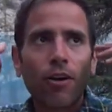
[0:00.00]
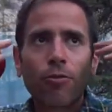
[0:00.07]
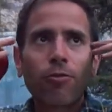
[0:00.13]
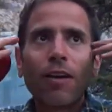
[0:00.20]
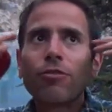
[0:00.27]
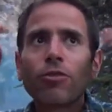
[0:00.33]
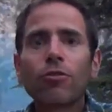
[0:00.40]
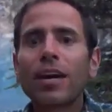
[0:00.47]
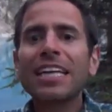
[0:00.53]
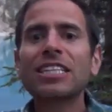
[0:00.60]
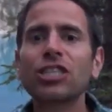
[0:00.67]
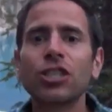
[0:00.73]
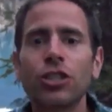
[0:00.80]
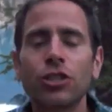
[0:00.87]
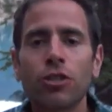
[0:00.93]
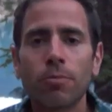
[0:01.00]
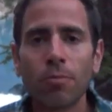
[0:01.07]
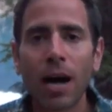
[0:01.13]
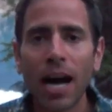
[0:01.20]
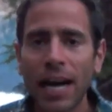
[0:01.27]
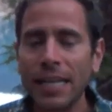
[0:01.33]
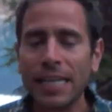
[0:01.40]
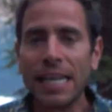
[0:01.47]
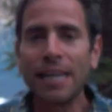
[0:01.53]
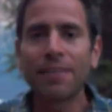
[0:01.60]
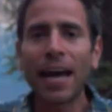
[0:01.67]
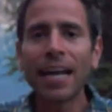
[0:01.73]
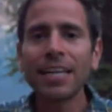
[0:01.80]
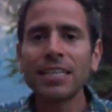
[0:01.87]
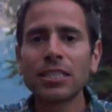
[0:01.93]
revelation in your mind,
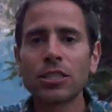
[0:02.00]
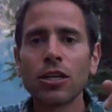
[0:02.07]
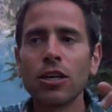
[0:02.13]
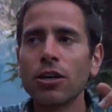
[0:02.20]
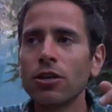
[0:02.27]
that is